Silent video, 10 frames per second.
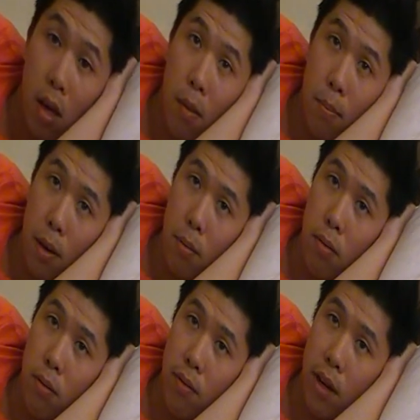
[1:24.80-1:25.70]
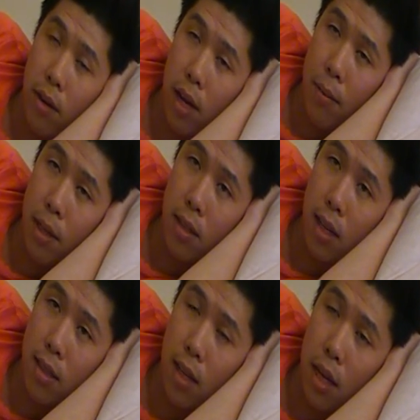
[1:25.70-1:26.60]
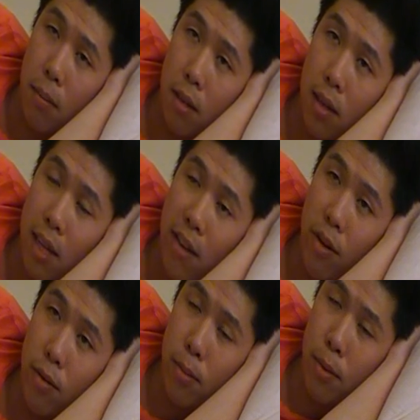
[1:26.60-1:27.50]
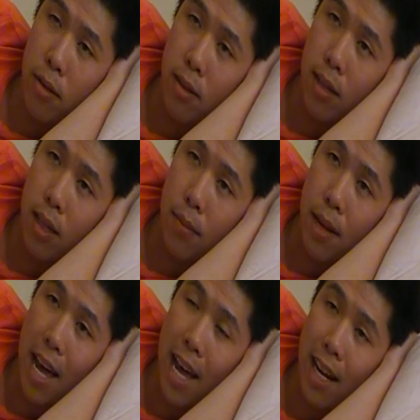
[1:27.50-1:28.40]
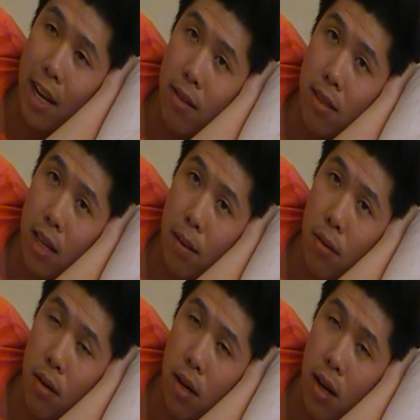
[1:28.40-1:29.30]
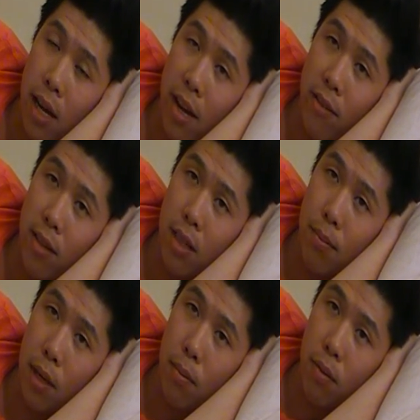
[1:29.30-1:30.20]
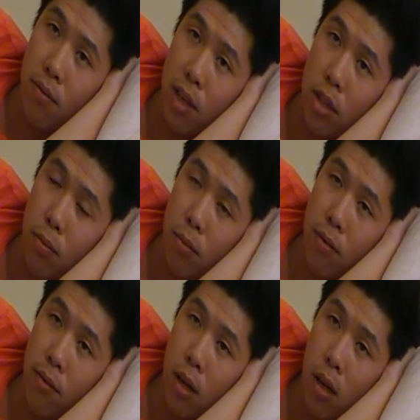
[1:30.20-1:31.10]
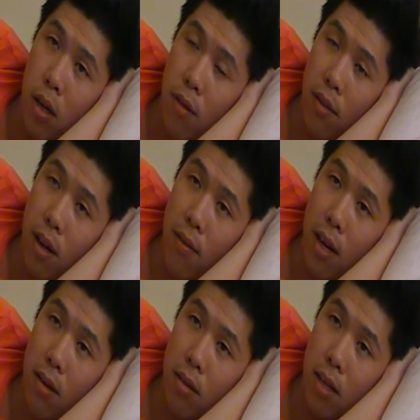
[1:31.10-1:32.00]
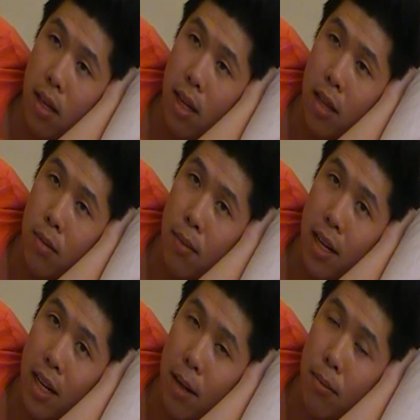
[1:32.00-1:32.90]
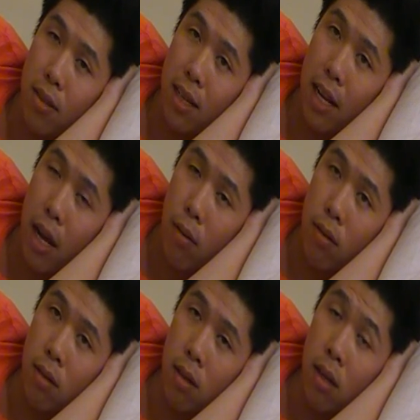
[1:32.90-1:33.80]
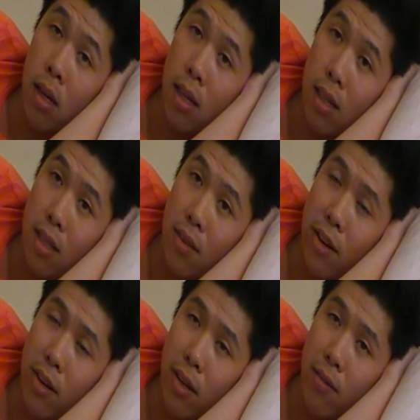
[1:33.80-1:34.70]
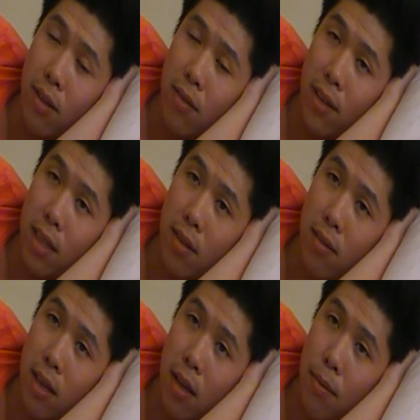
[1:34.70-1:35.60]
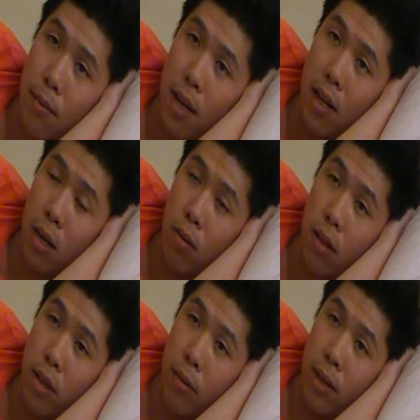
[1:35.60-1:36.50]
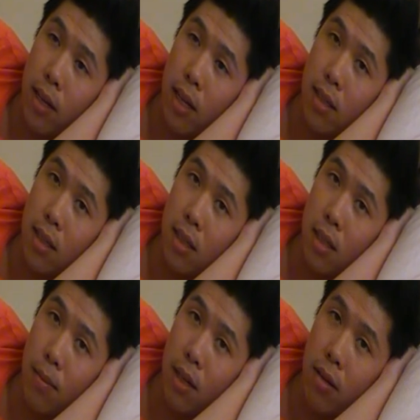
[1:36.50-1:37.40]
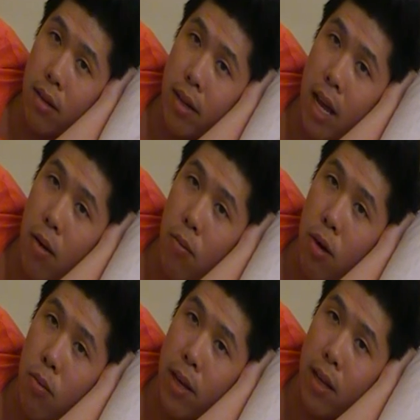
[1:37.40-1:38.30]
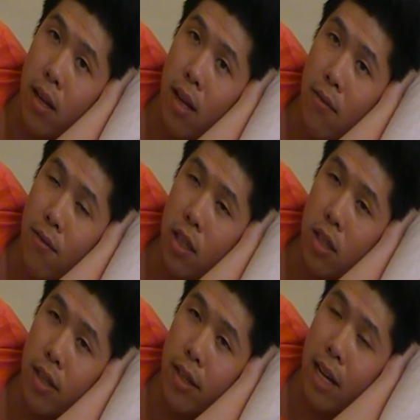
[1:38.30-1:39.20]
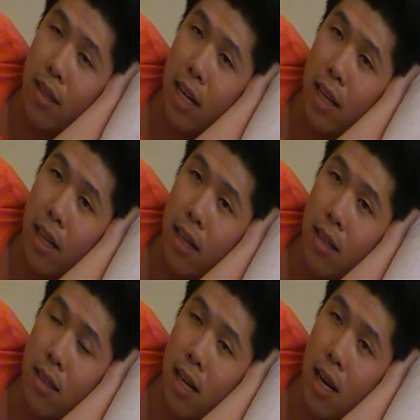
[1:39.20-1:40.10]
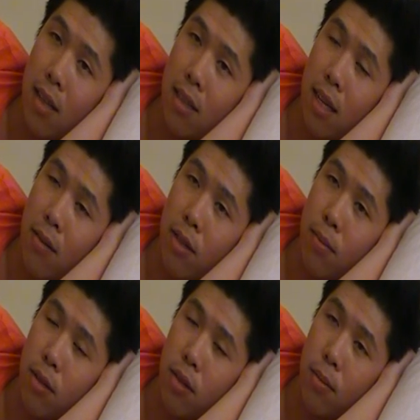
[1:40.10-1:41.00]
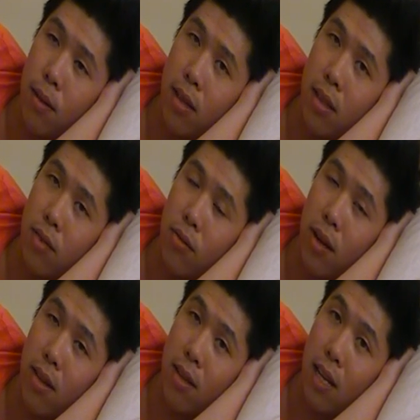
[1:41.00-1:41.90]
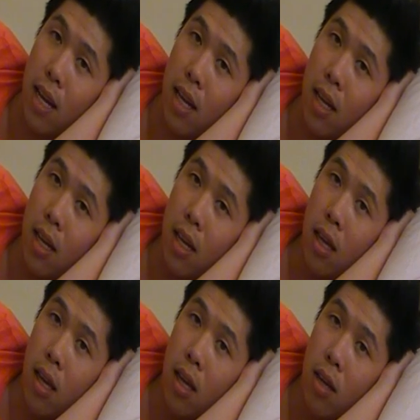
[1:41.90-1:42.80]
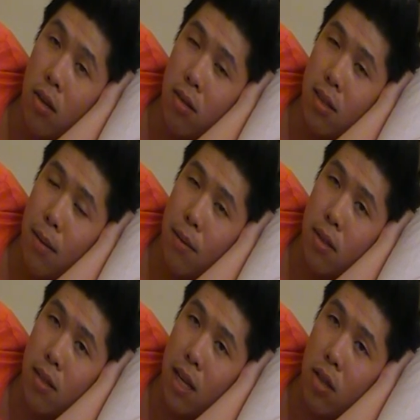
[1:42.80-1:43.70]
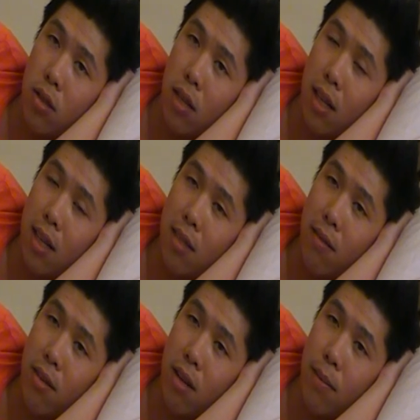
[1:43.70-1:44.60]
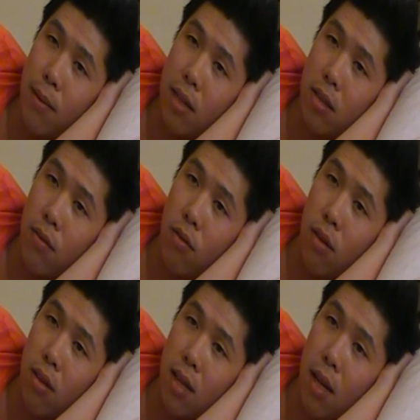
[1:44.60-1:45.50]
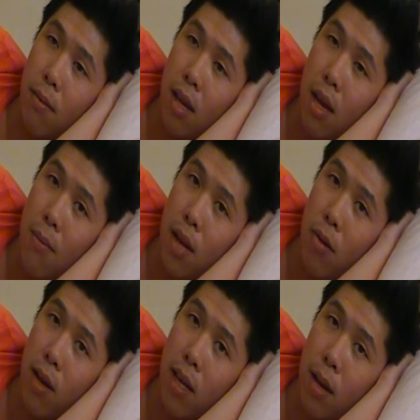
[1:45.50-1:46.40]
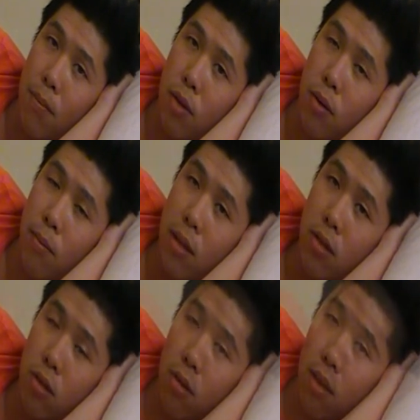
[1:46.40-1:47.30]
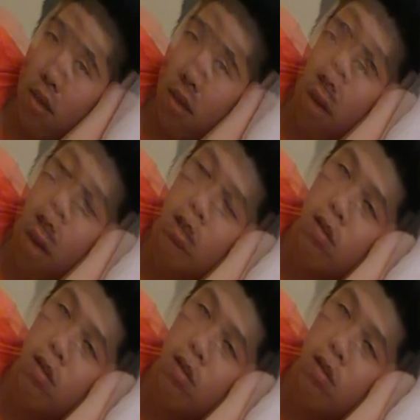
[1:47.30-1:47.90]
People will vary how much they sleep. The average person needs about 8 hours sleep per night. However, some people function with 5 hours and others may need up to 10 hours. The severity of the effects of sleep, amount and quality one gets is dependent on how well we can function in our daily tasks and responsibilities throughout the day. Good sleepers take usually less than 30 minutes to fall asleep and may wake up between once or twice a night.